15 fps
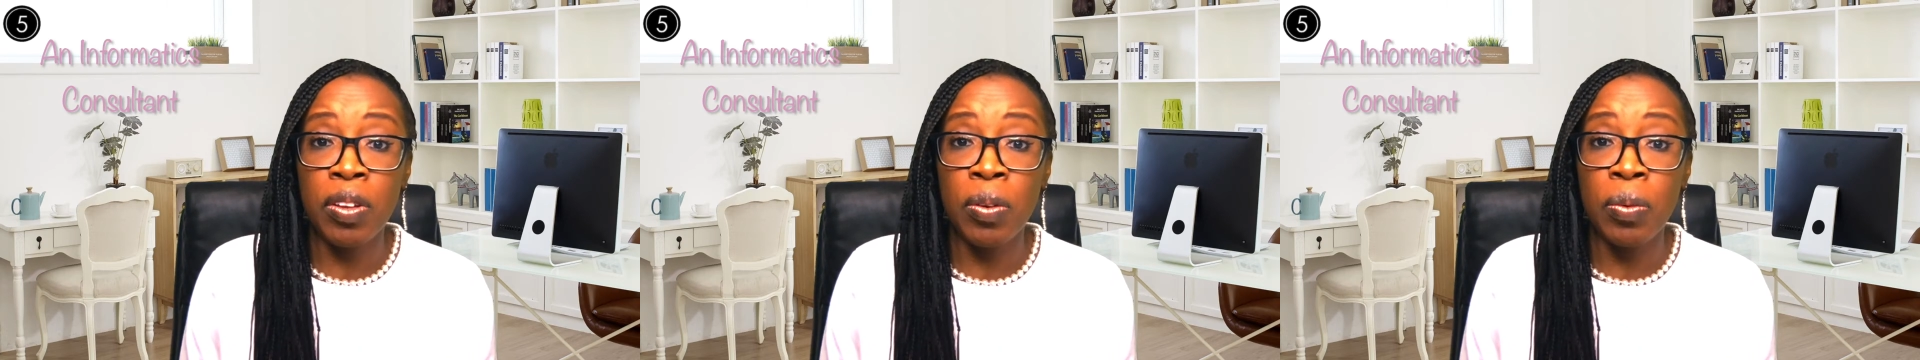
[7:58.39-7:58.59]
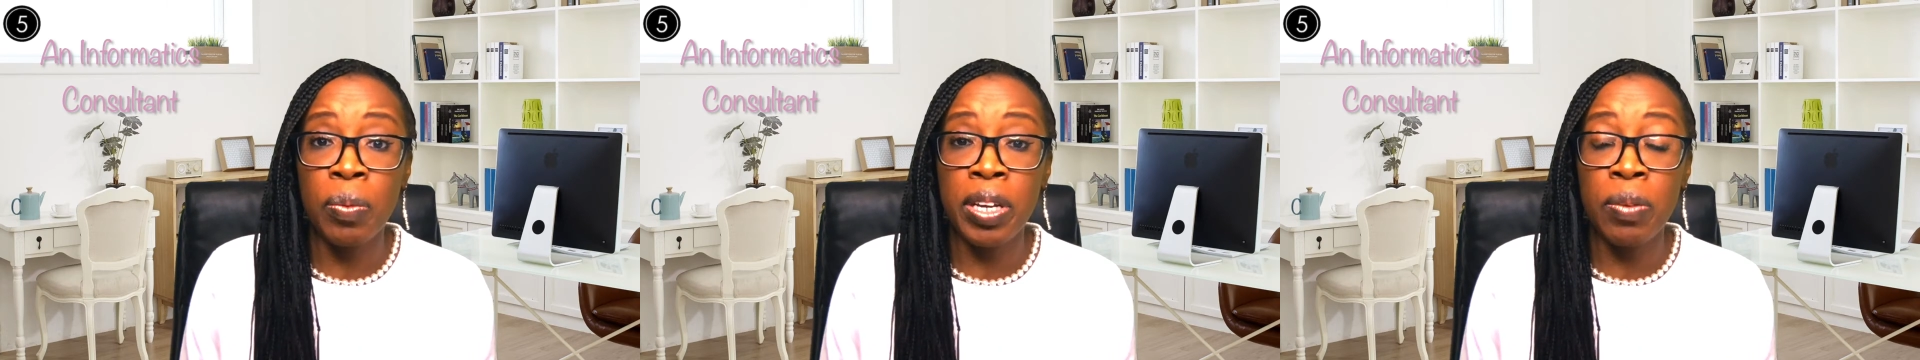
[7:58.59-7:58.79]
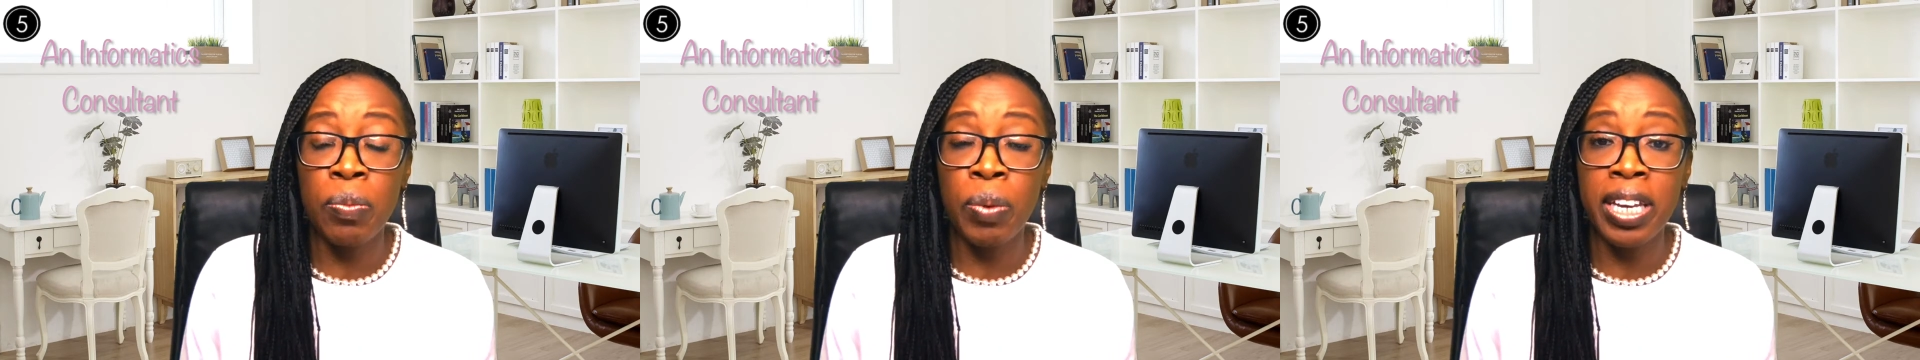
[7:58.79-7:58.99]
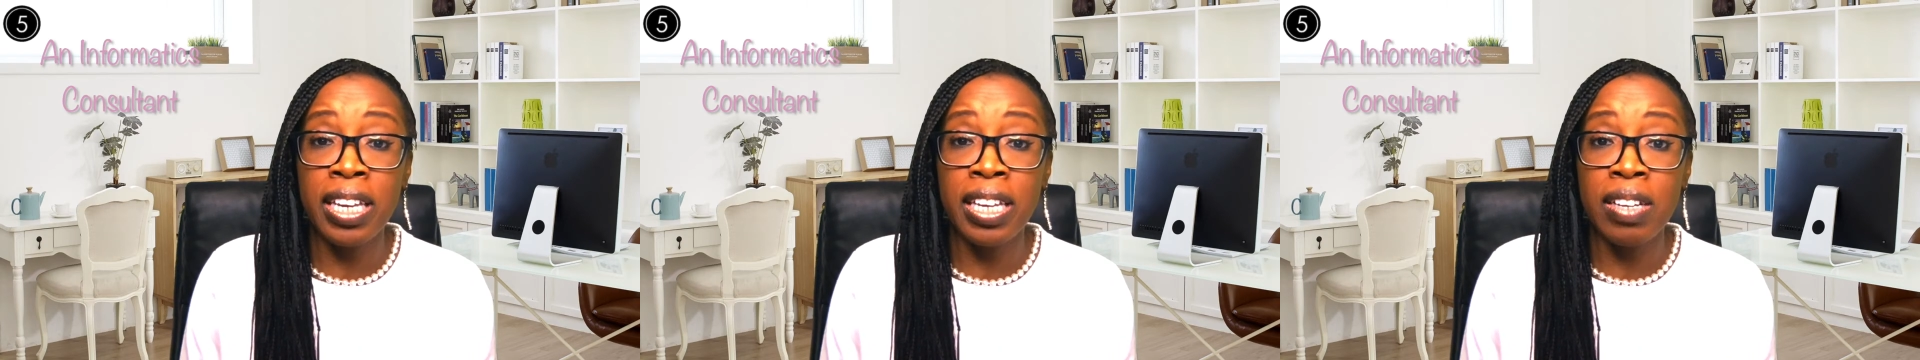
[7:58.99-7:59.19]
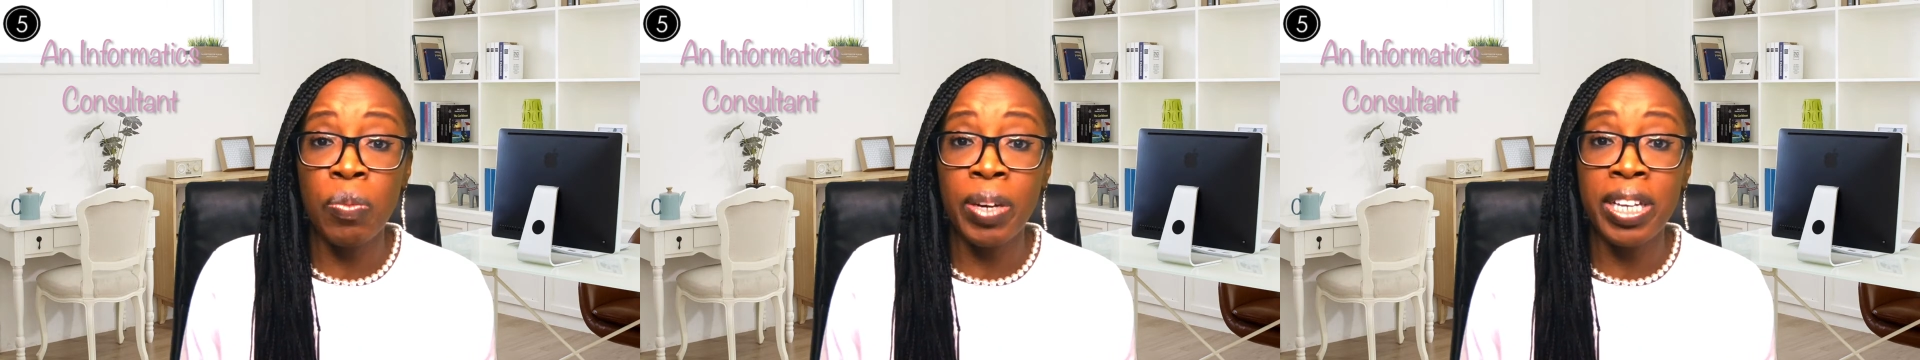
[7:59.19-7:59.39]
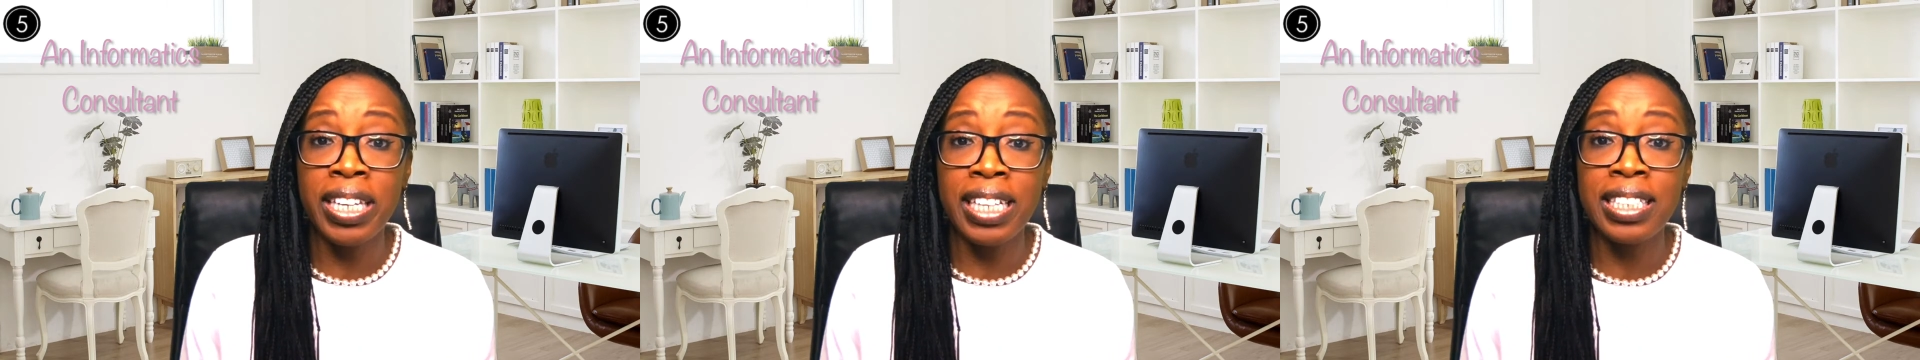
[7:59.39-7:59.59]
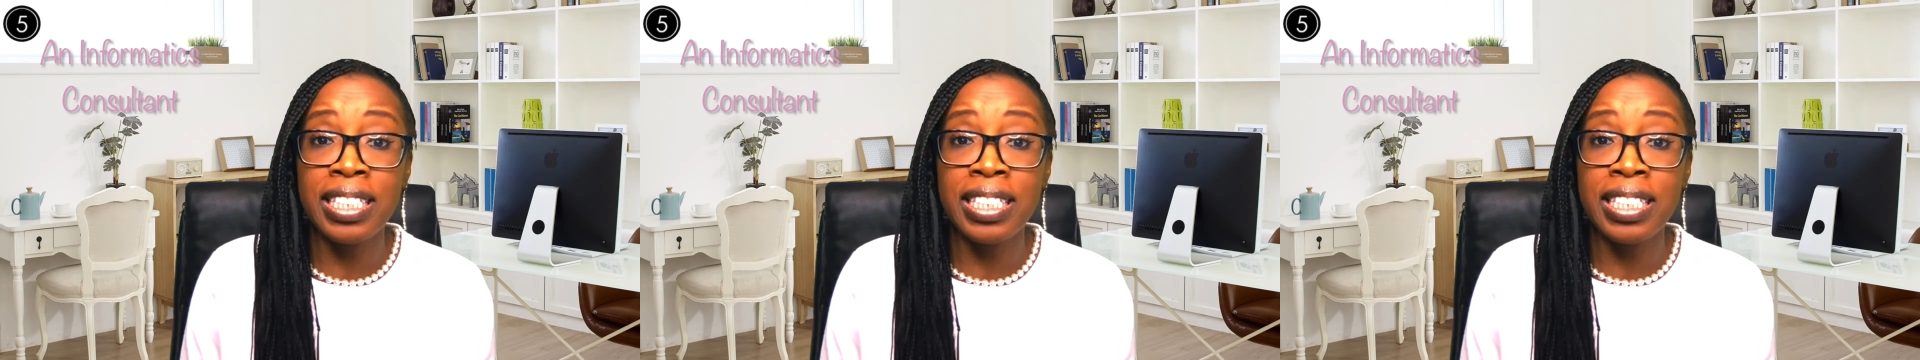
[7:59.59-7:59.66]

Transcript: We need to